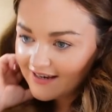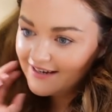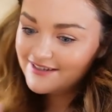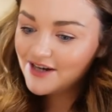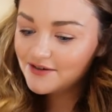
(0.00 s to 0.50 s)
I
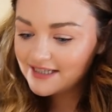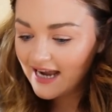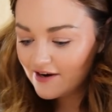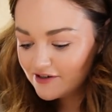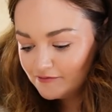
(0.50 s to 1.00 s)
need to go to
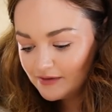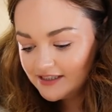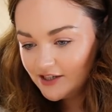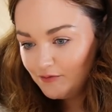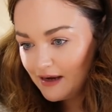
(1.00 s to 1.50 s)
Karen. My
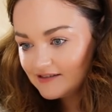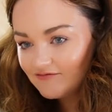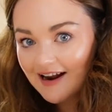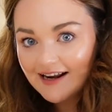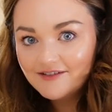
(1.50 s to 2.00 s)
toothpaste
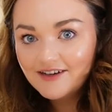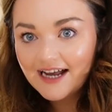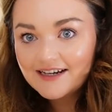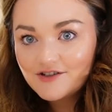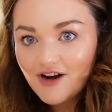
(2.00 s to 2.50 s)
ran out. I
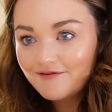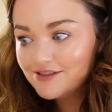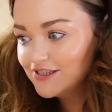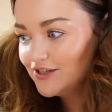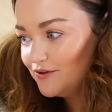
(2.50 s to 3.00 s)
had a
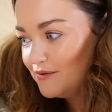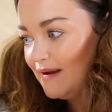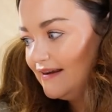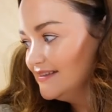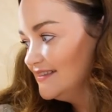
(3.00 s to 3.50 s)
travel
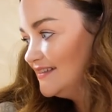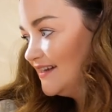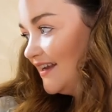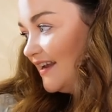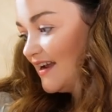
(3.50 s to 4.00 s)
toothpaste,
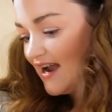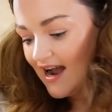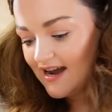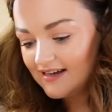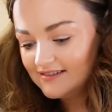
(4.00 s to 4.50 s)

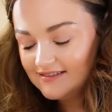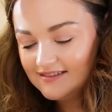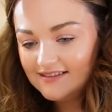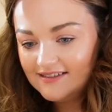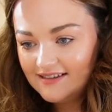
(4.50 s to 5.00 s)
and
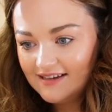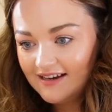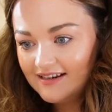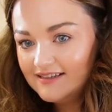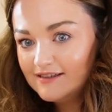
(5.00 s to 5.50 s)

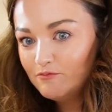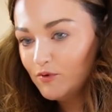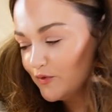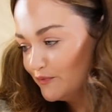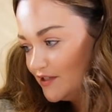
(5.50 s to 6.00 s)
I need to
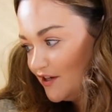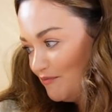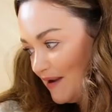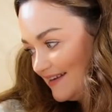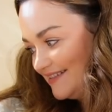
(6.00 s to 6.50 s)
bum
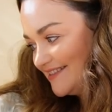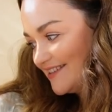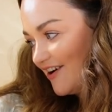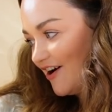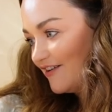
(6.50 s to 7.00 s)

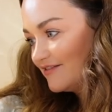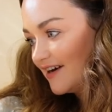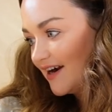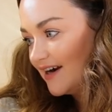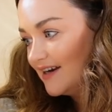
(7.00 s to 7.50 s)
toothpaste off
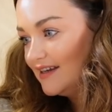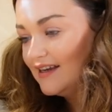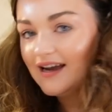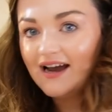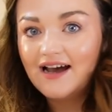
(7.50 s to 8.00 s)
her,
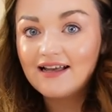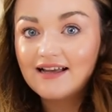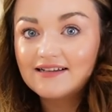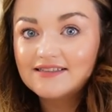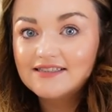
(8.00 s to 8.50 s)

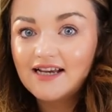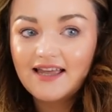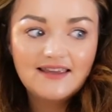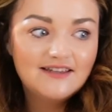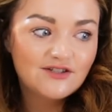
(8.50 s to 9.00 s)
and I
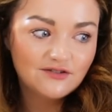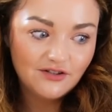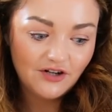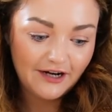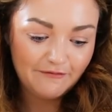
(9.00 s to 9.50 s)
think
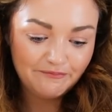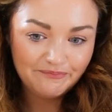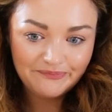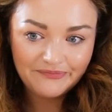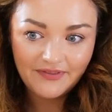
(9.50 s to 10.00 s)
some cream
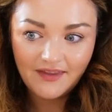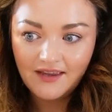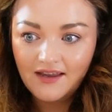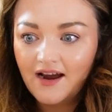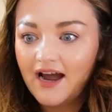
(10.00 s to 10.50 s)

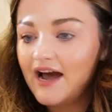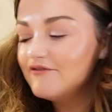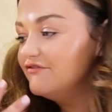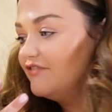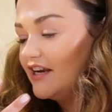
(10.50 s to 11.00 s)
I
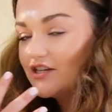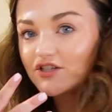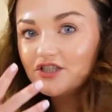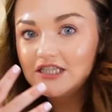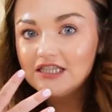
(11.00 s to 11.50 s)
have
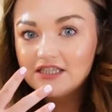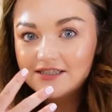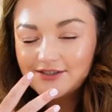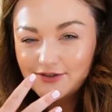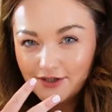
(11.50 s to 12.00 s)
facial
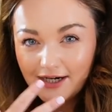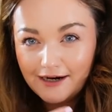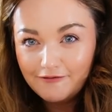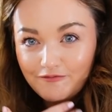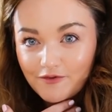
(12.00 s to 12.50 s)
sun
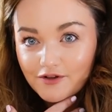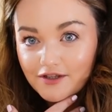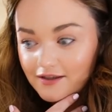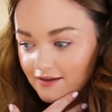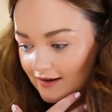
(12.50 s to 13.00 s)
cream
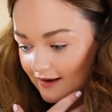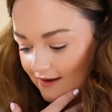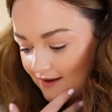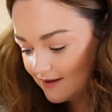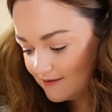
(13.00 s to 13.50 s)
on
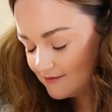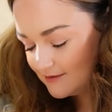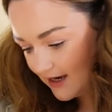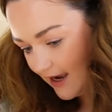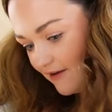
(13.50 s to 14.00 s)
like
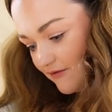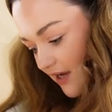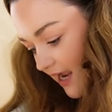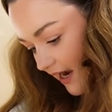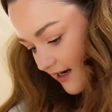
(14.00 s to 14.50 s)
I have
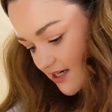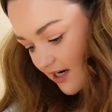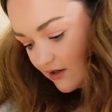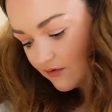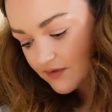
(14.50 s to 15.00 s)
actually
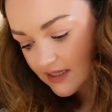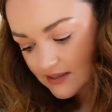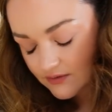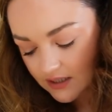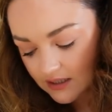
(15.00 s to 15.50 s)
I love
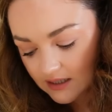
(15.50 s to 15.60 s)
this one